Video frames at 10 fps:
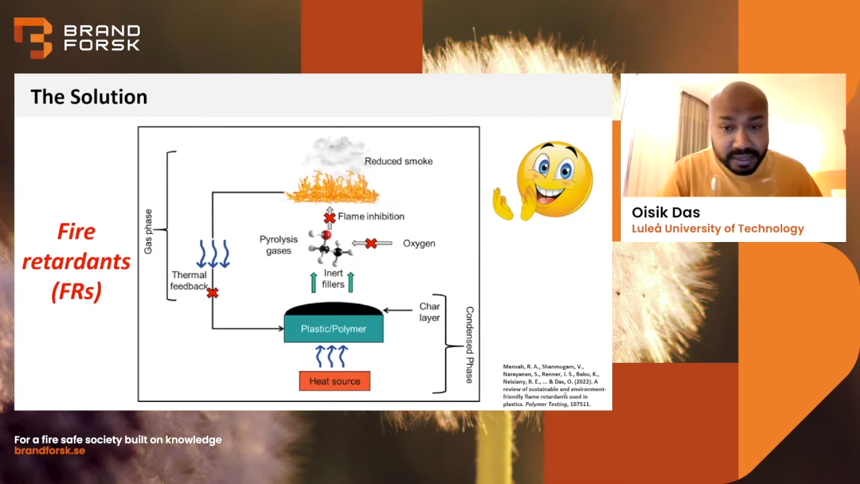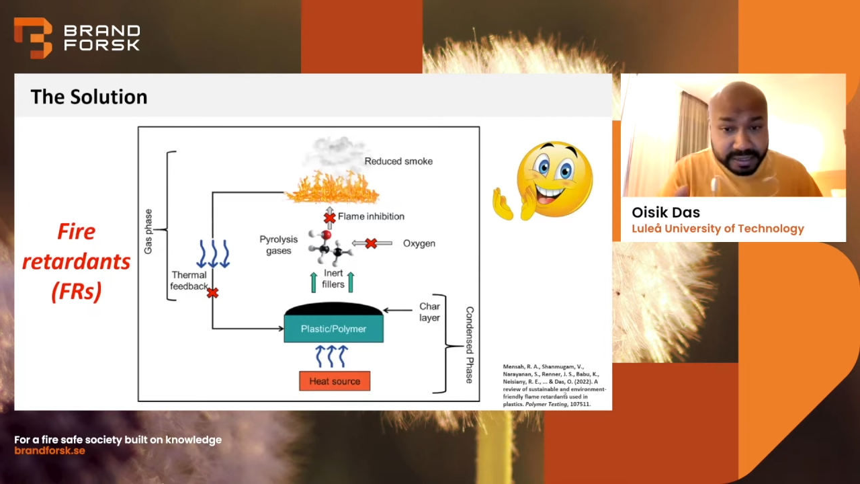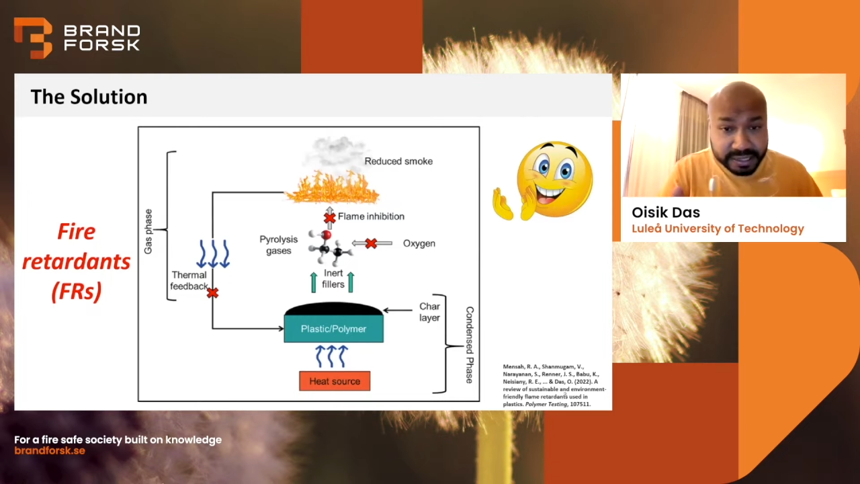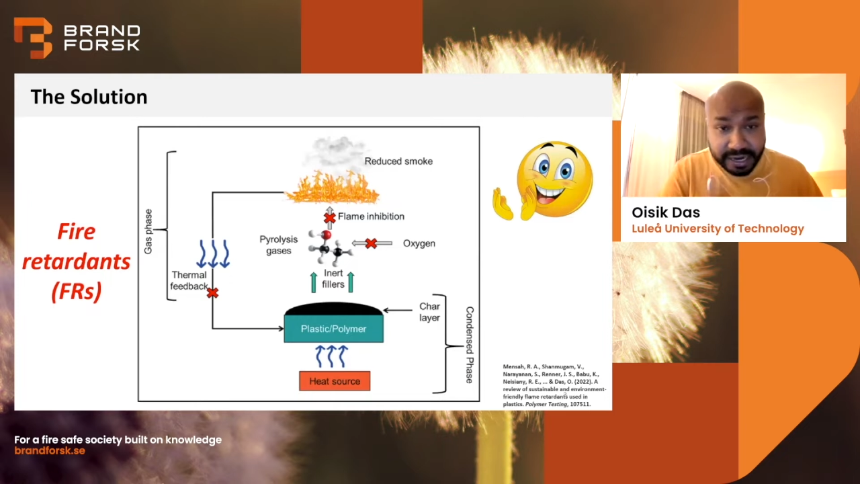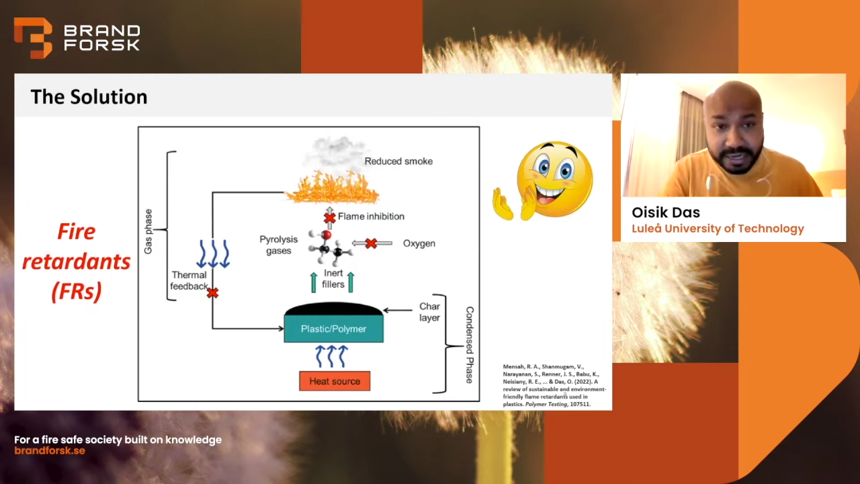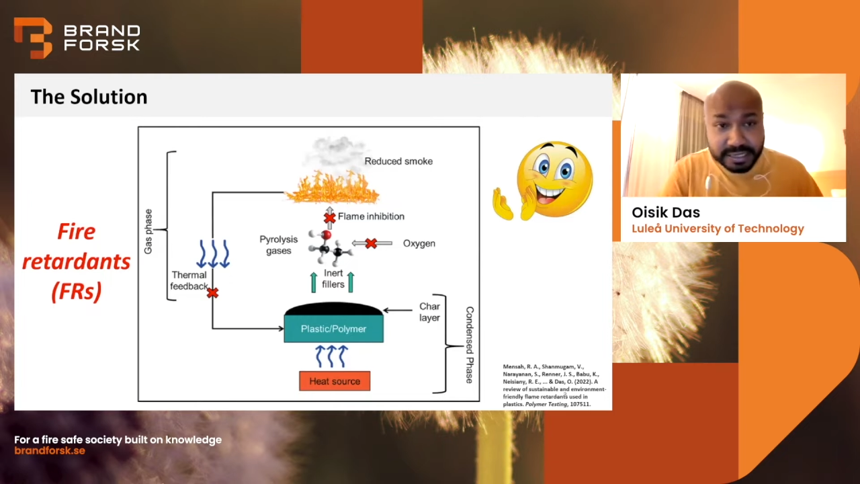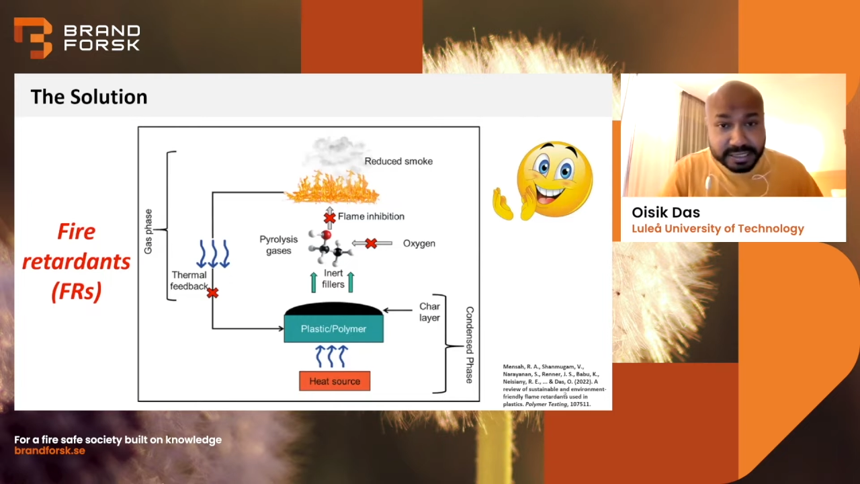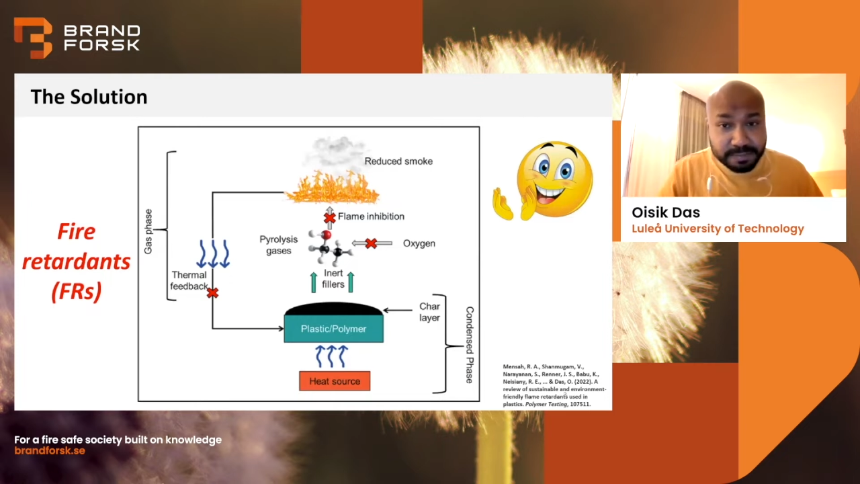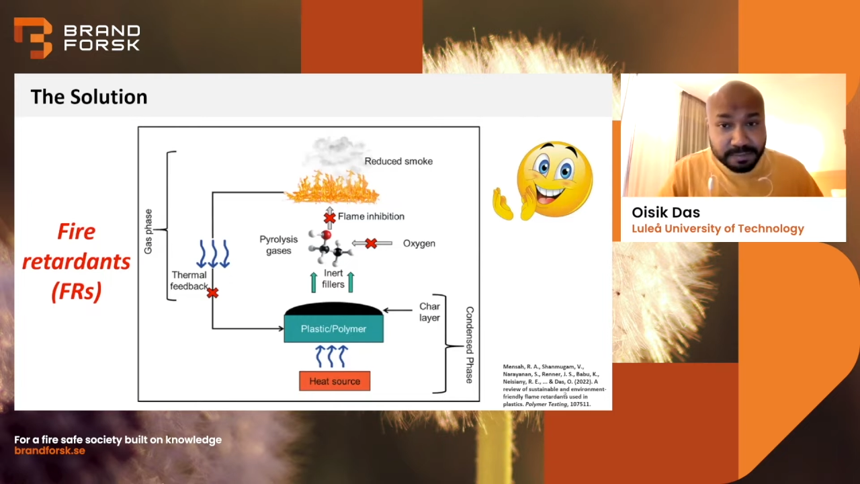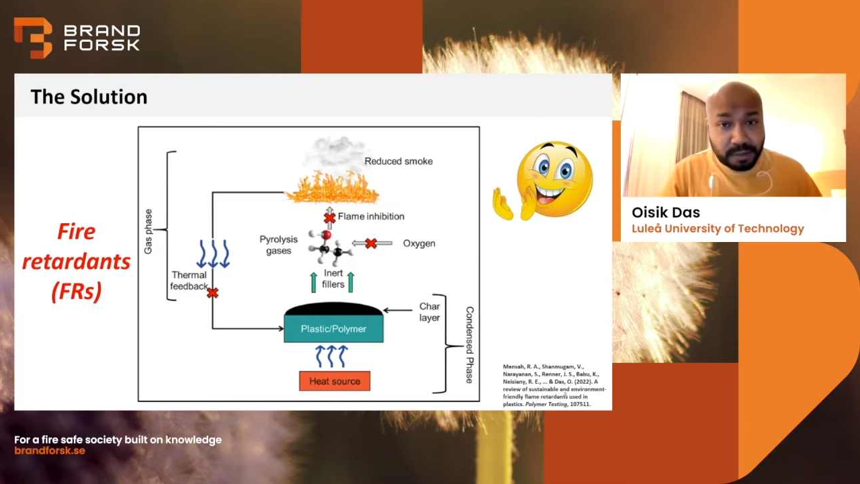there is
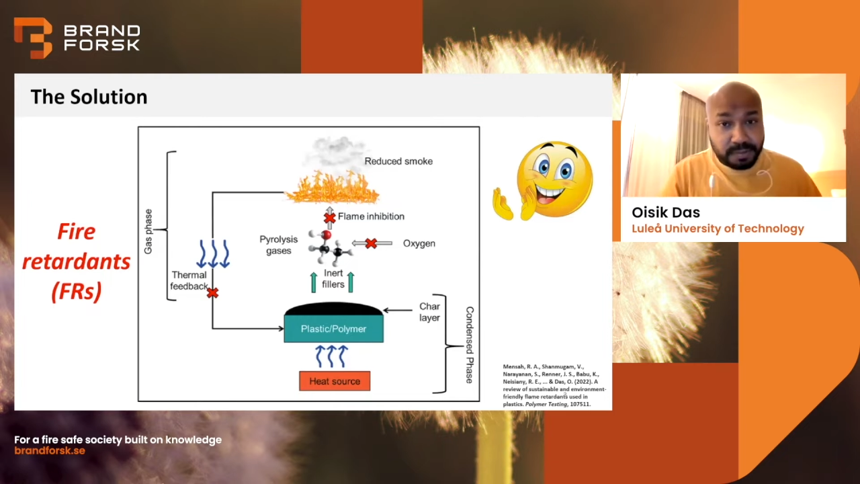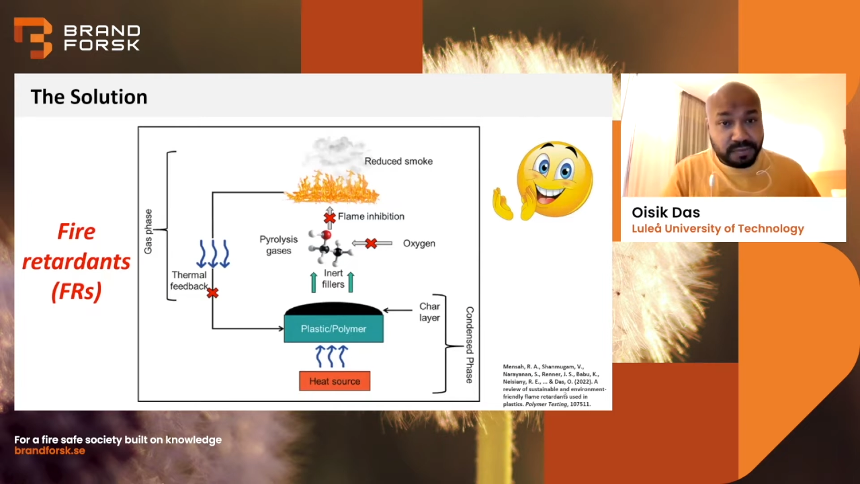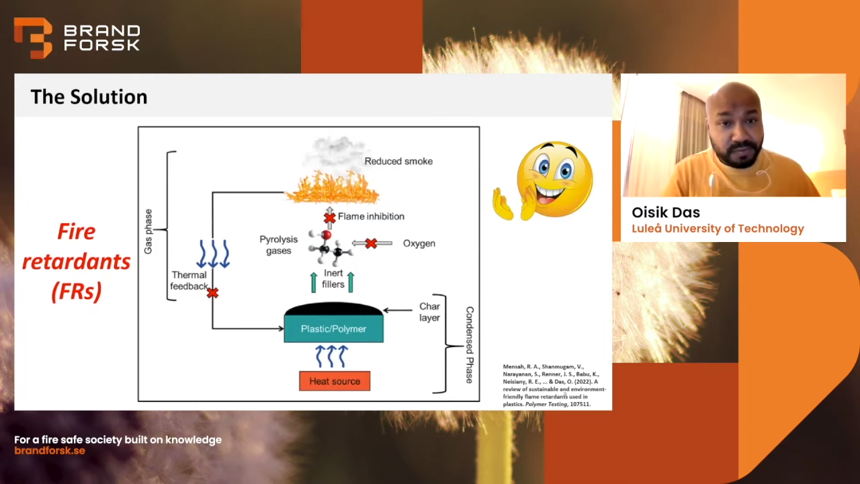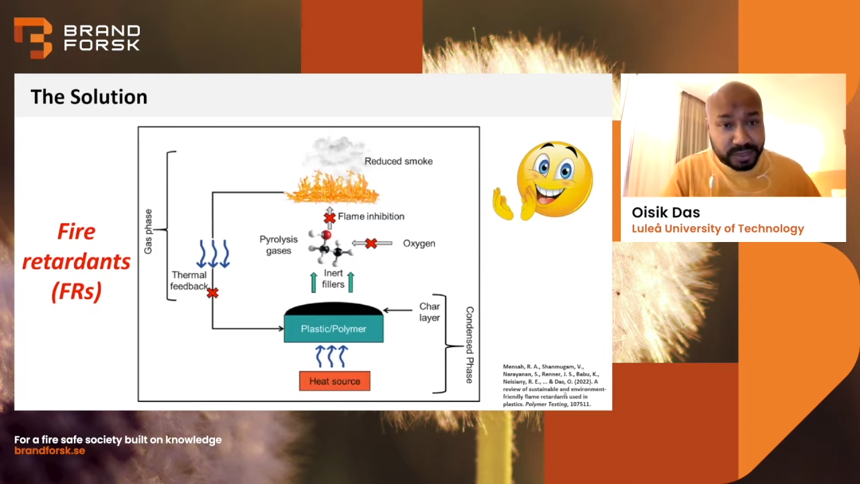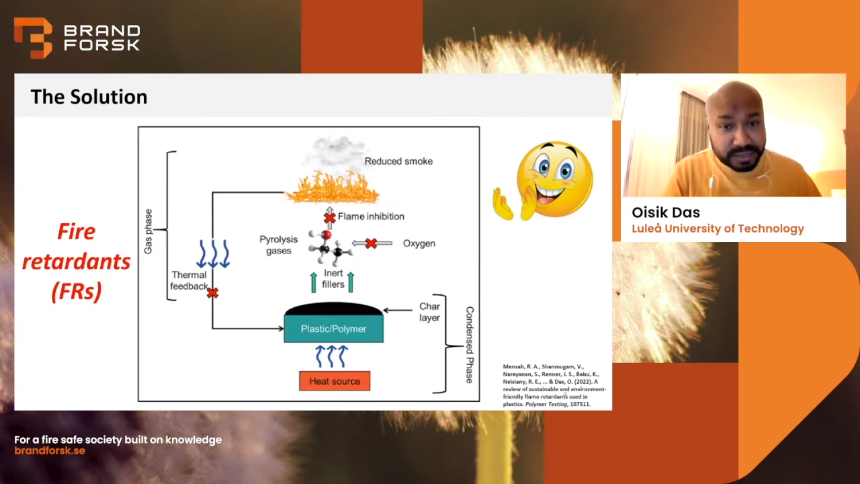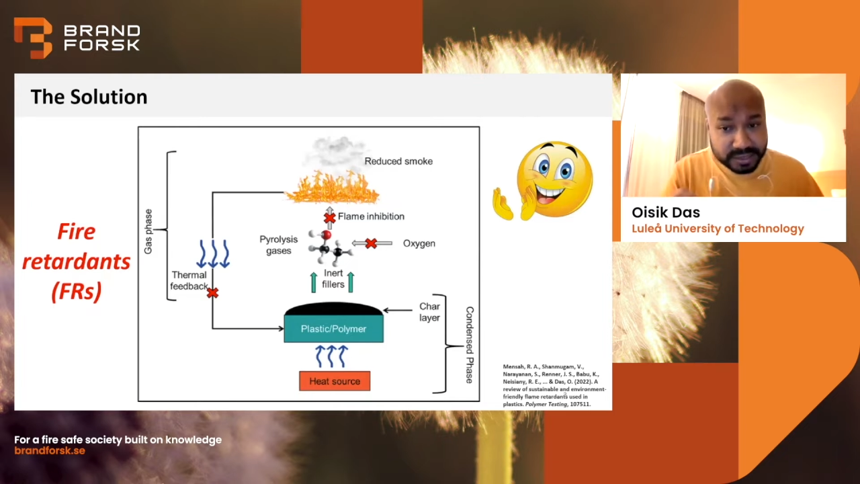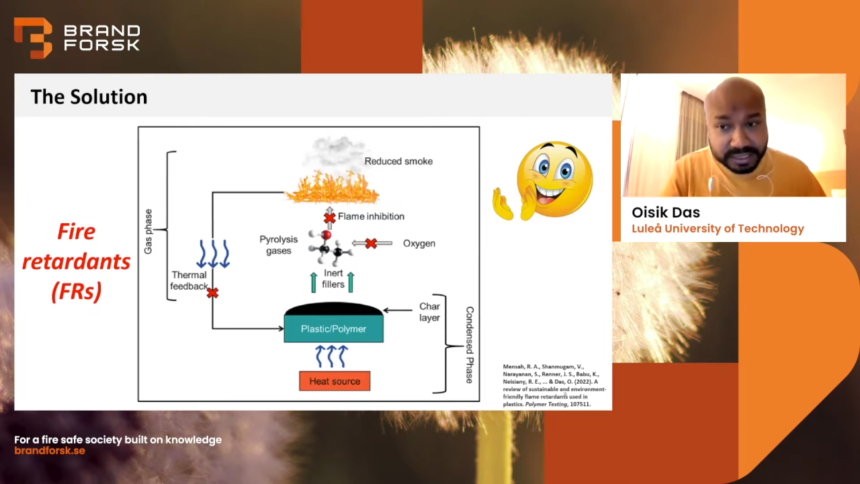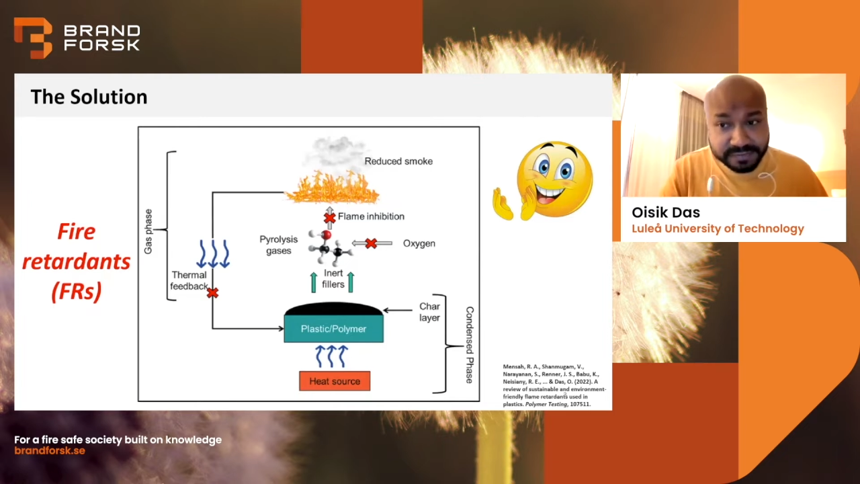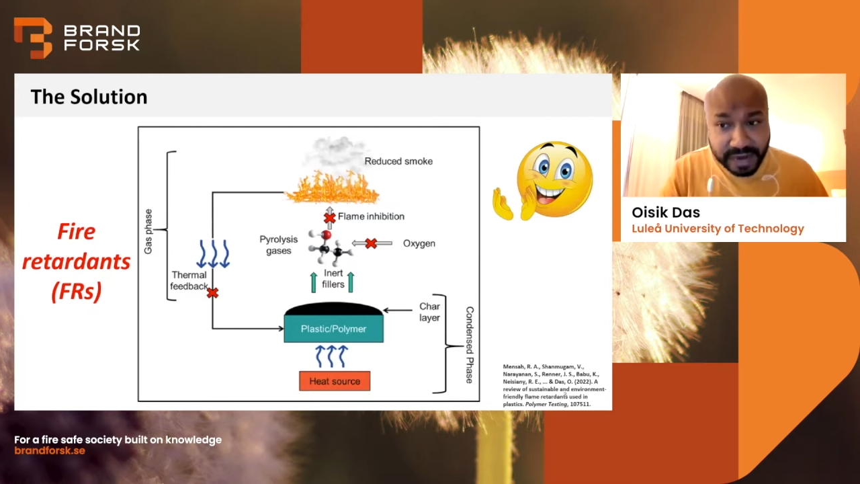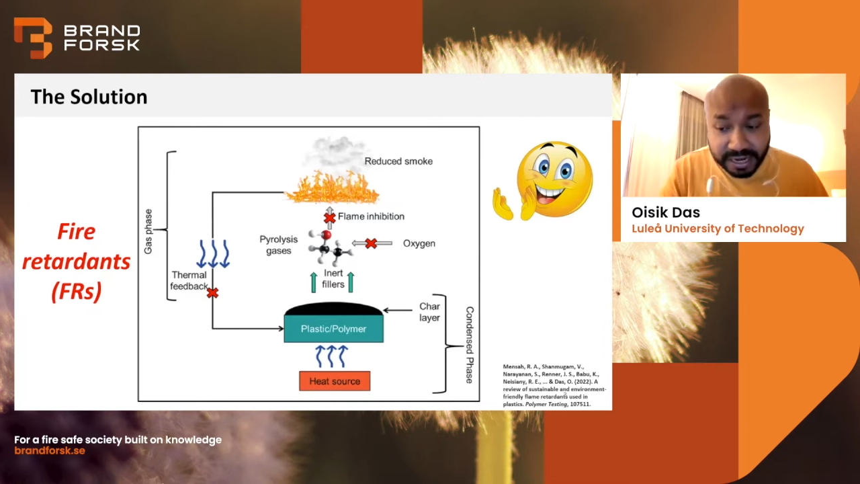a problem with this
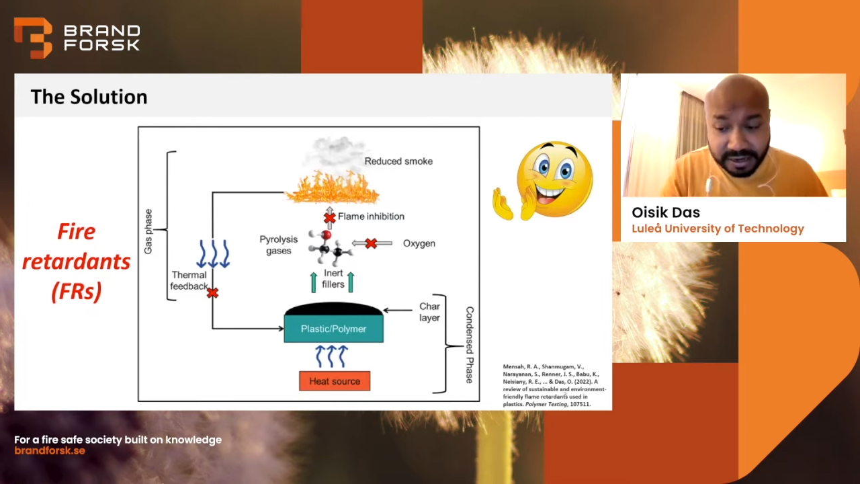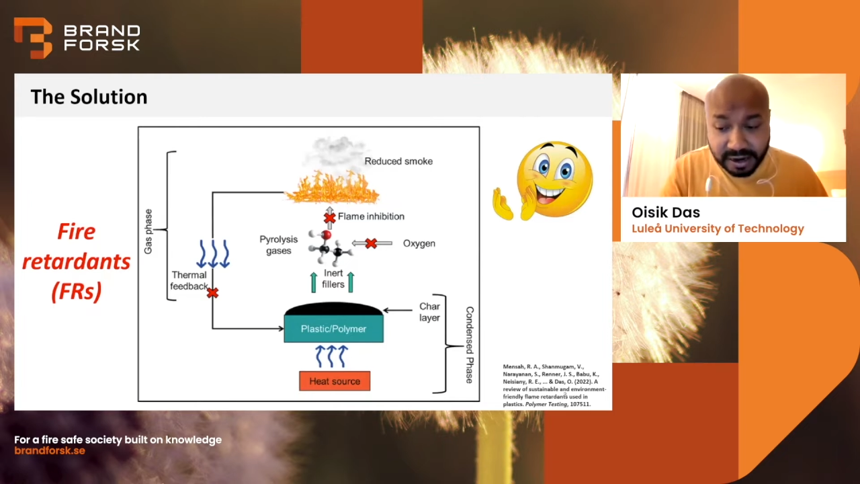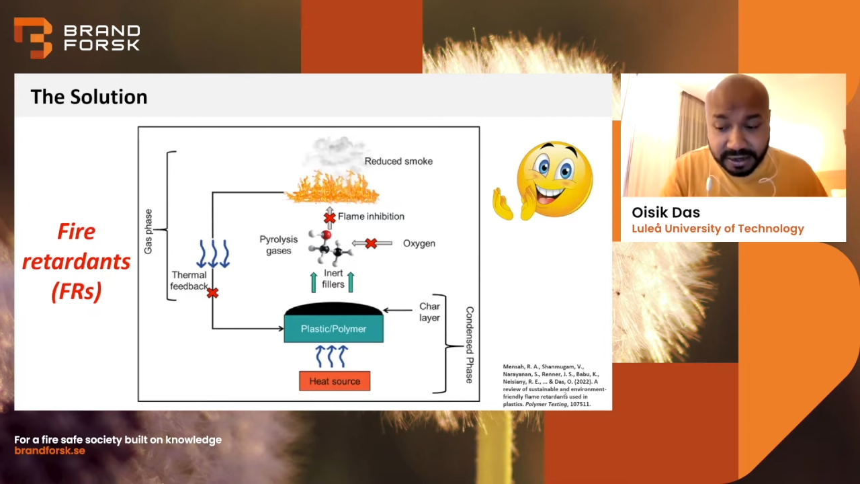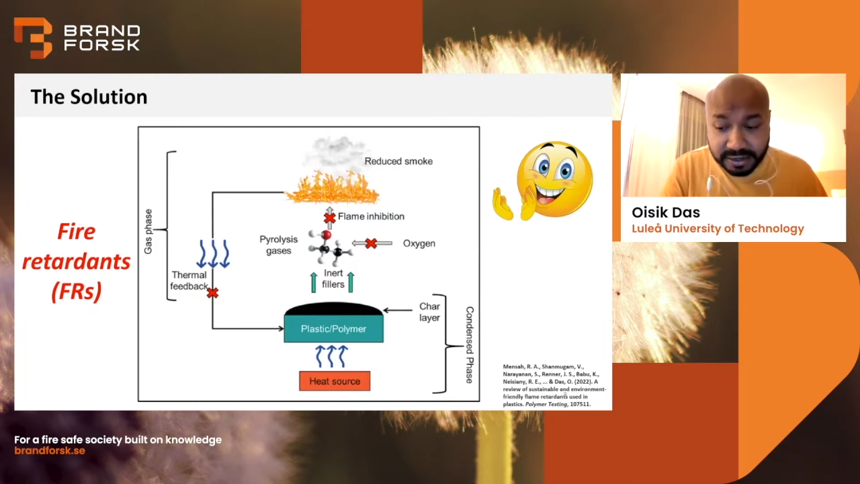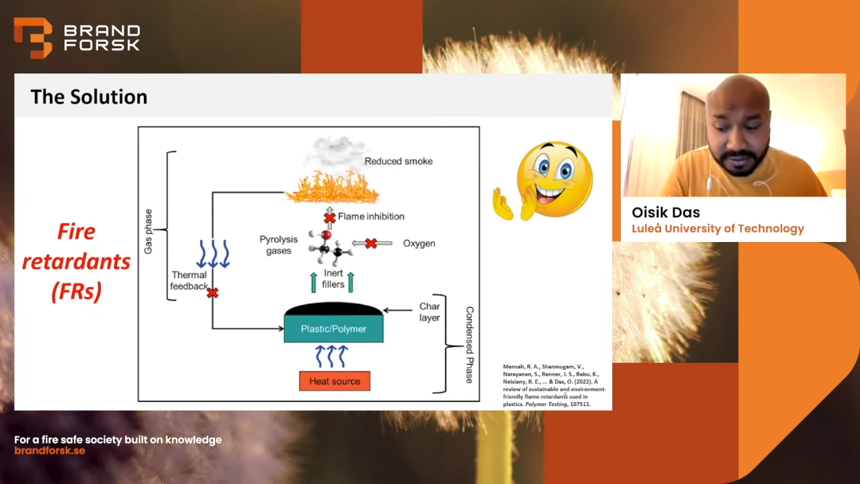fire retardant.